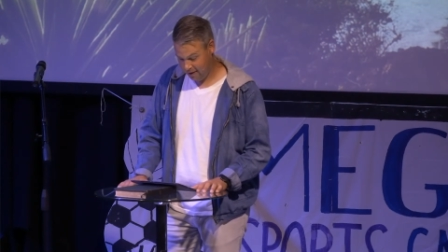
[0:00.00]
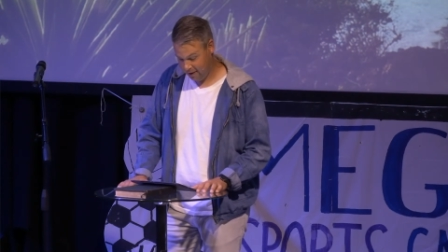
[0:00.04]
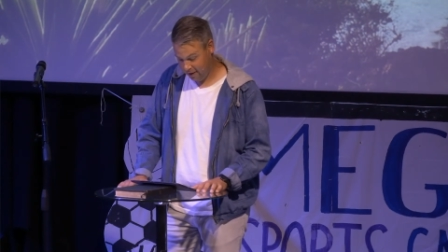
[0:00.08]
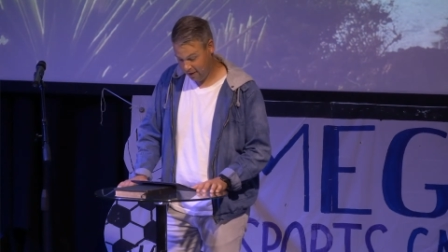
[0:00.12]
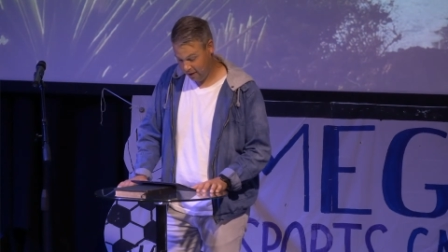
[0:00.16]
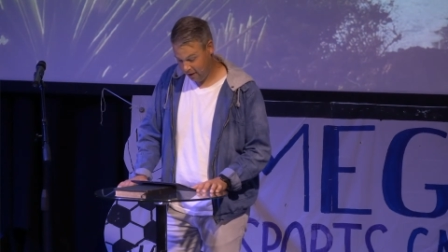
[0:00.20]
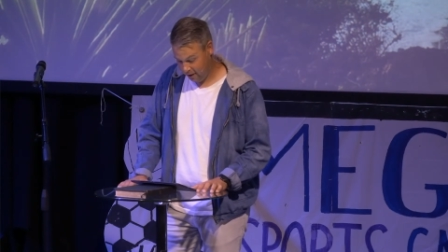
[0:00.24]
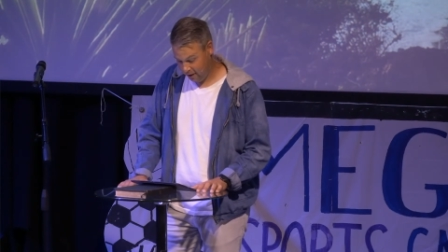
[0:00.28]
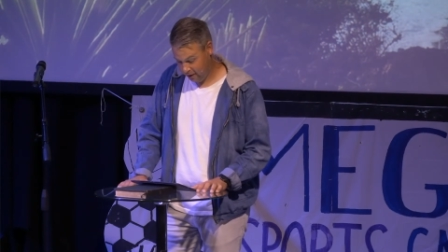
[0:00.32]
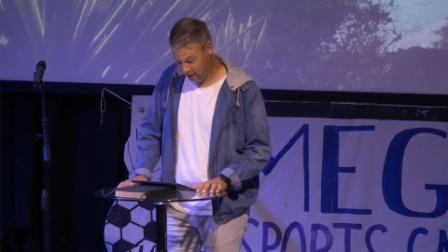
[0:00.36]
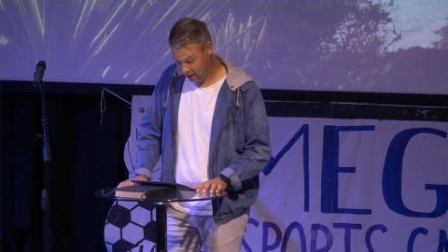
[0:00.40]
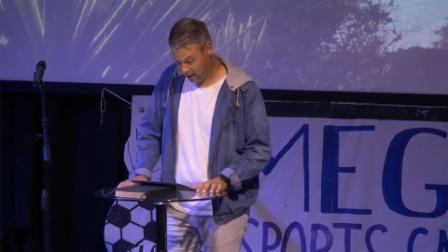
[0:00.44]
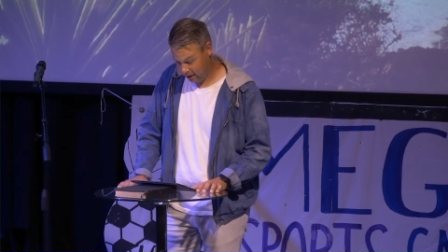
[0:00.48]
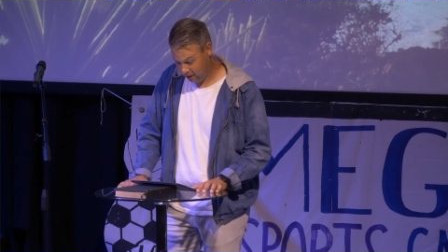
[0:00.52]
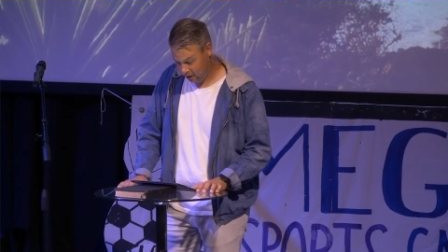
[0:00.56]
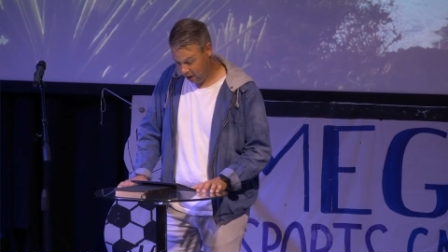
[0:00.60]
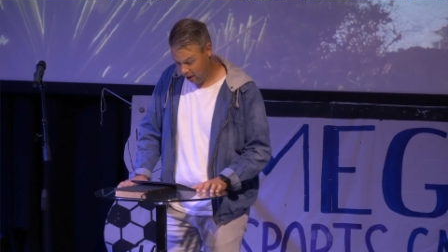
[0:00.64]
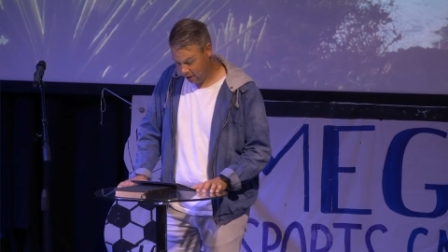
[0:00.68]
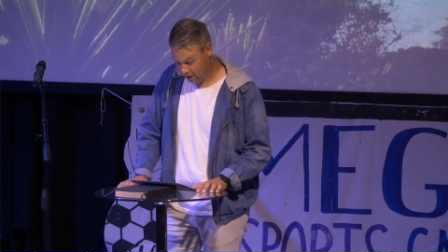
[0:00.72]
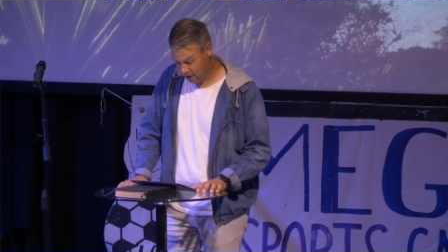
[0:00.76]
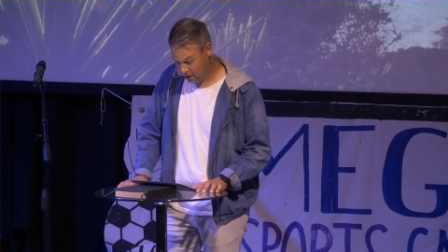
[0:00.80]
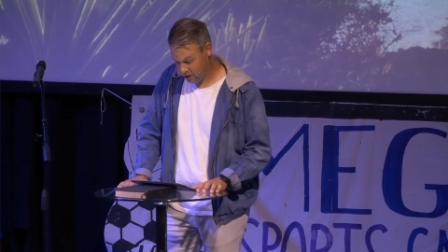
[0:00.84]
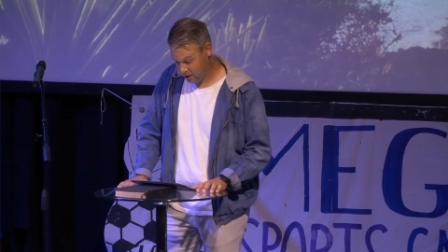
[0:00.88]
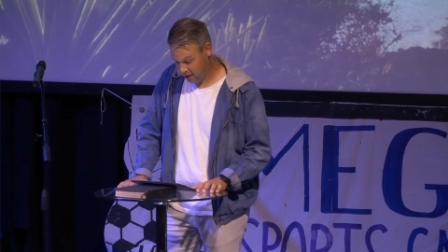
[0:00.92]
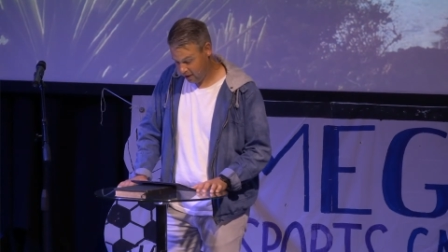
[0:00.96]
They'll
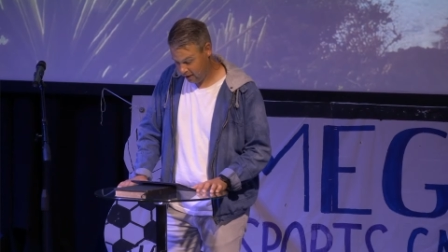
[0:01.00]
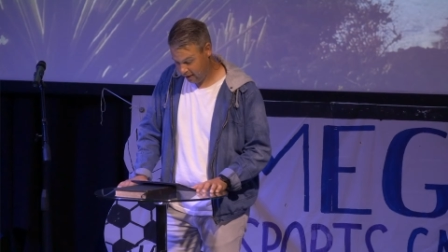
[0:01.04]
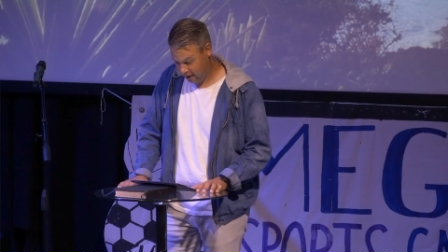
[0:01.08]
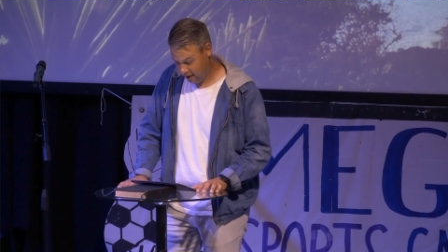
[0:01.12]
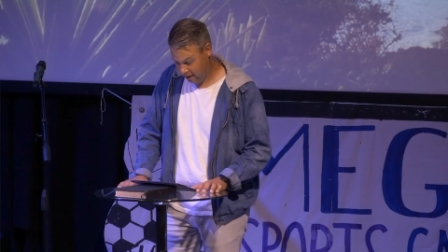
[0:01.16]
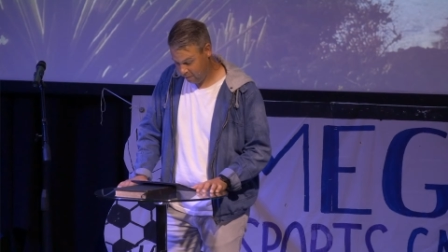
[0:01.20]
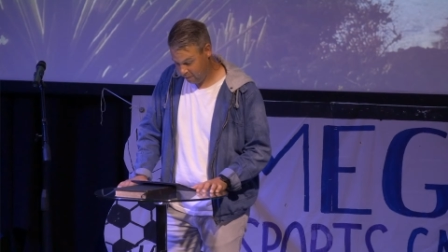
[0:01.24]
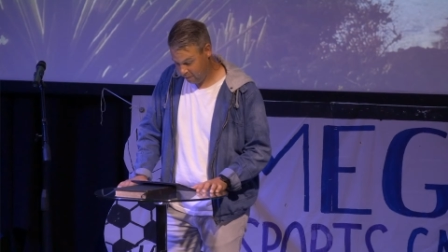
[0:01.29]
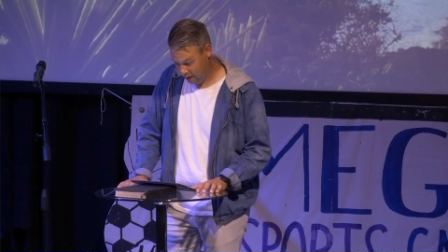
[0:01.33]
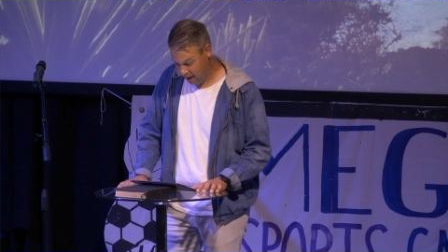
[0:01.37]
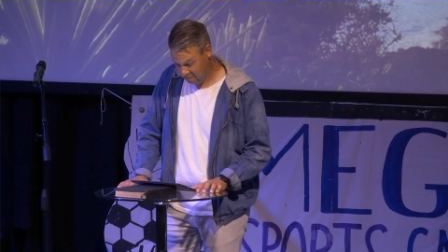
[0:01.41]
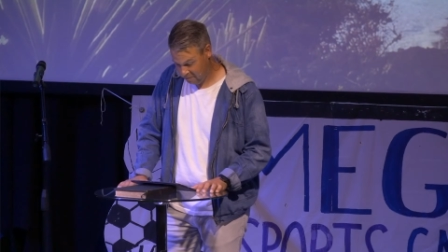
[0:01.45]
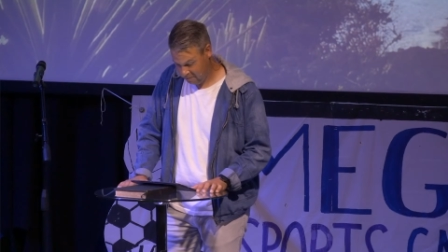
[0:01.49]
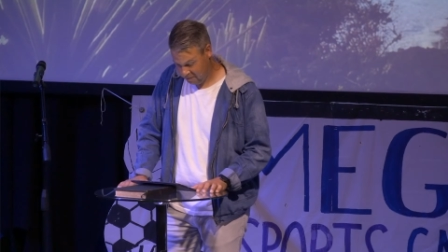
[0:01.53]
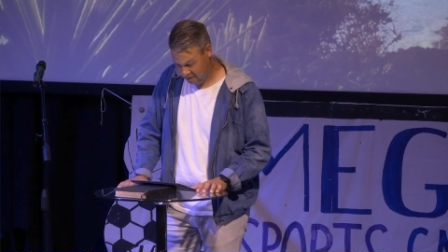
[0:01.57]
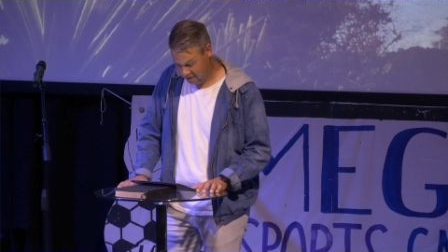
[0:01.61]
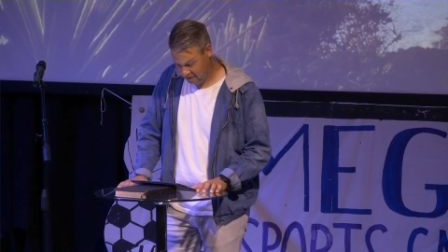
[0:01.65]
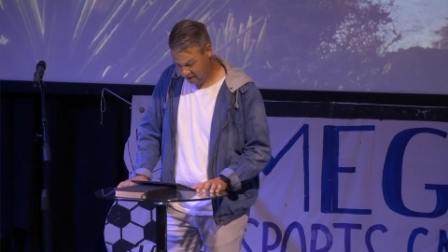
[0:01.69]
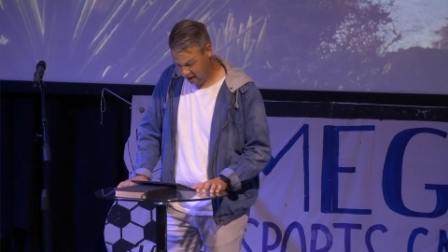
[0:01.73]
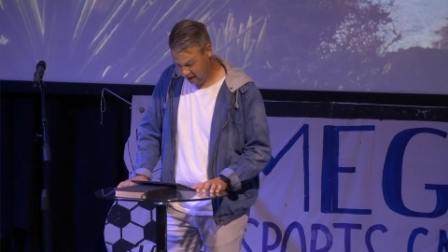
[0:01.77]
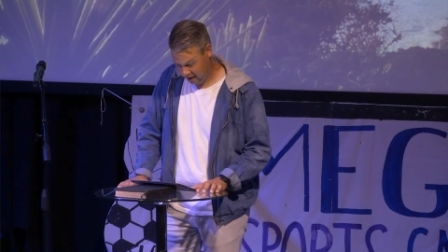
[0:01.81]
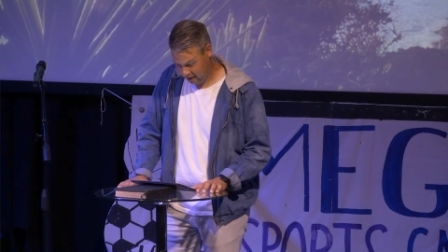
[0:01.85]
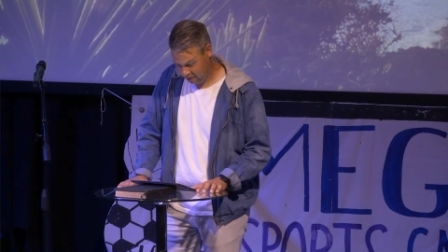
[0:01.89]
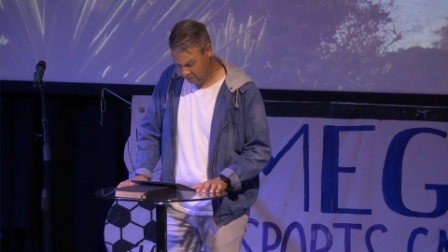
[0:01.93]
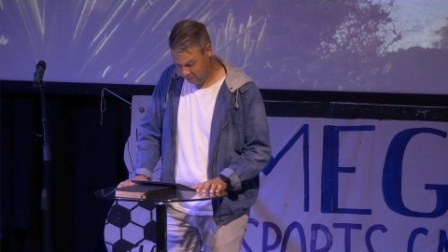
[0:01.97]
acknowledge that they've made
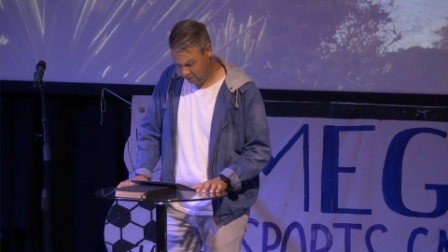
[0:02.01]
mistakes.